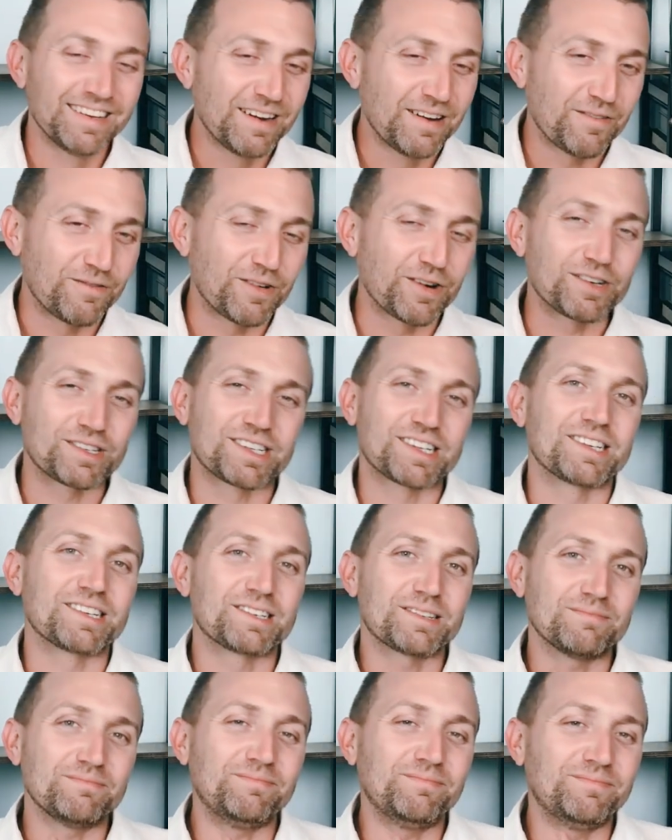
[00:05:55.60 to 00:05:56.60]

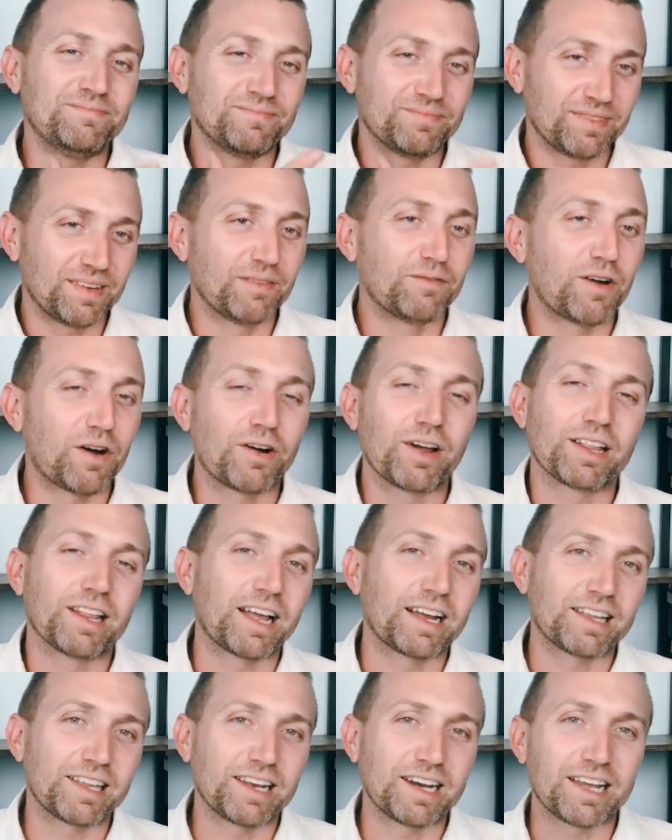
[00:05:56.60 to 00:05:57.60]
versus very
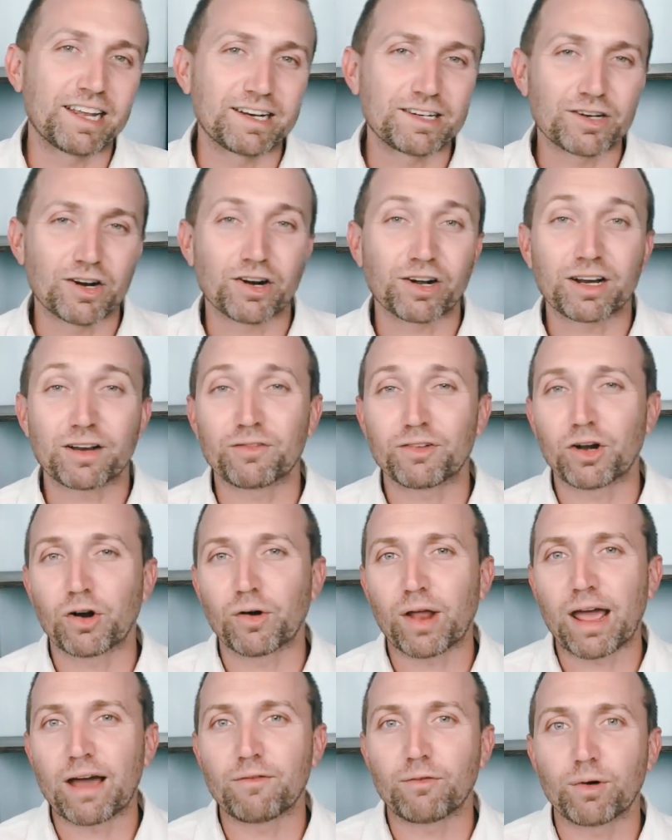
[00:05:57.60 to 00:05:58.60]
unlikely to hit a target if you don't
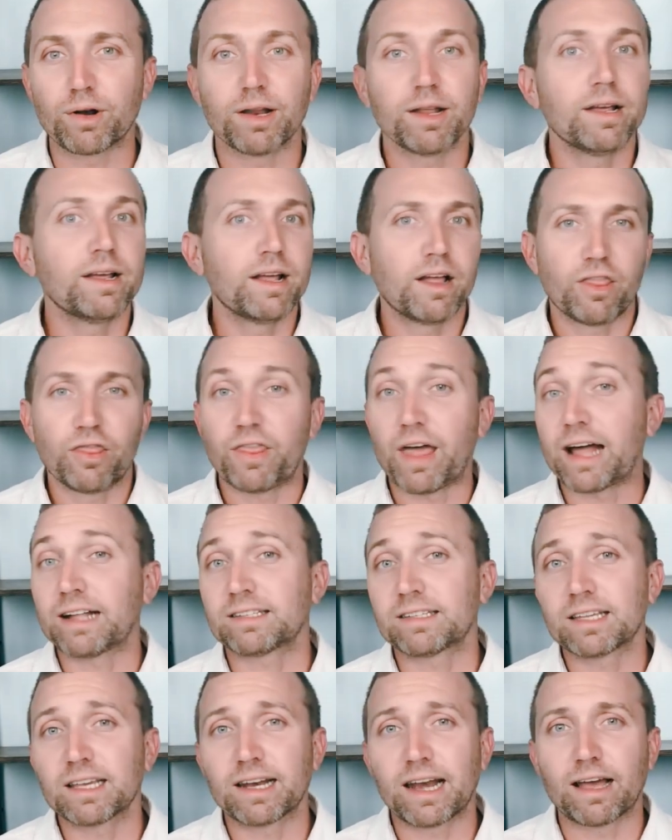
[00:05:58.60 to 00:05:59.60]
have one.
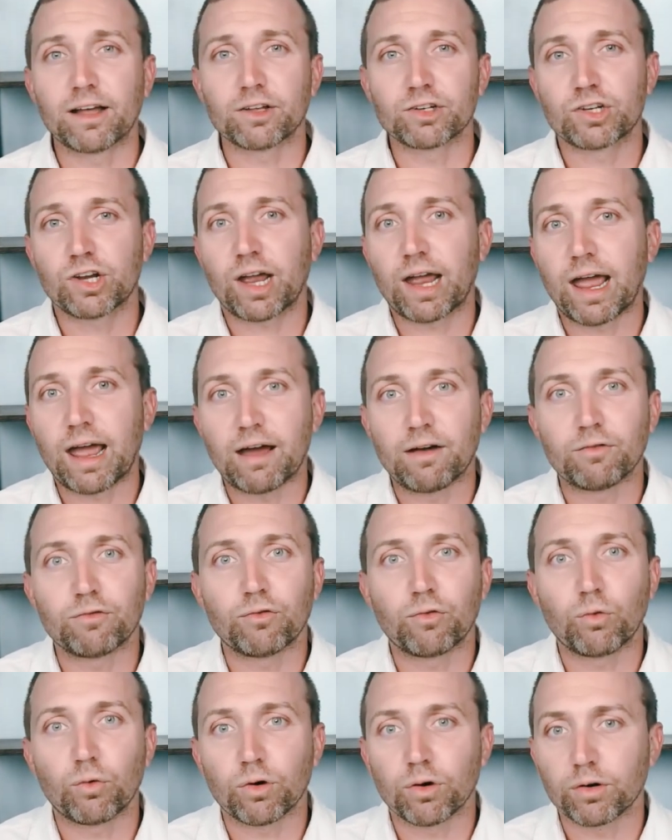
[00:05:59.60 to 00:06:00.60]
That's the analogy I have
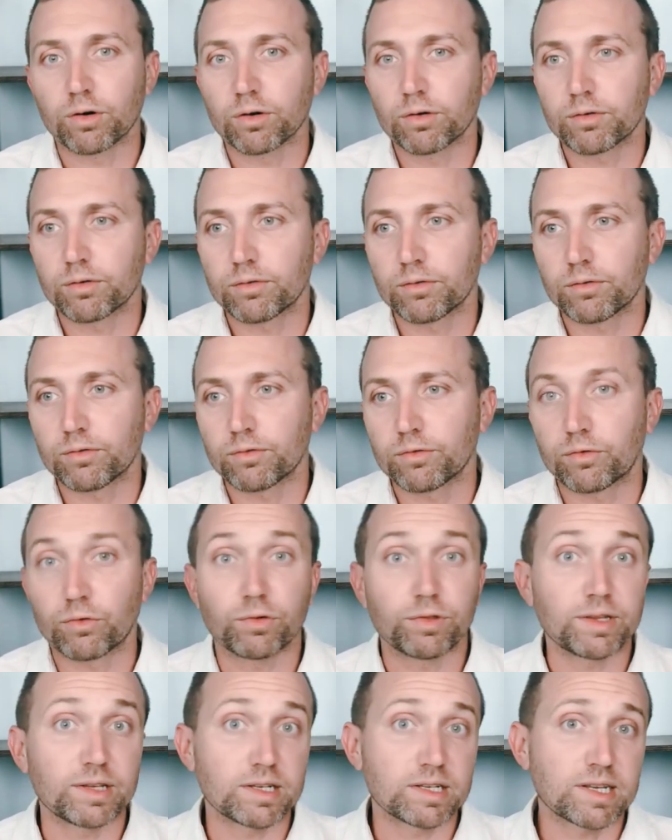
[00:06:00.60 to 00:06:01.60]
for
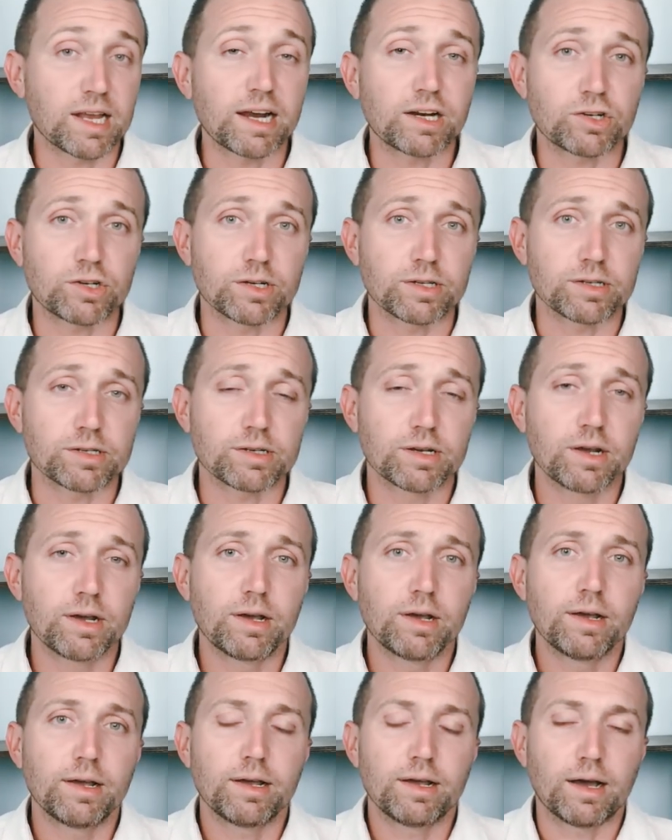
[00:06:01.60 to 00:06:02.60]
these sections.
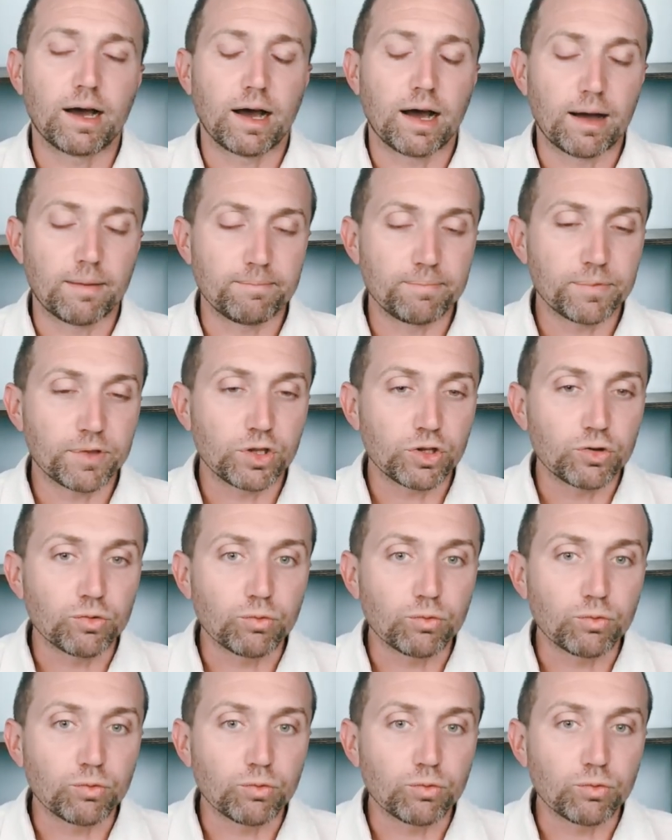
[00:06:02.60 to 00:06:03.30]
You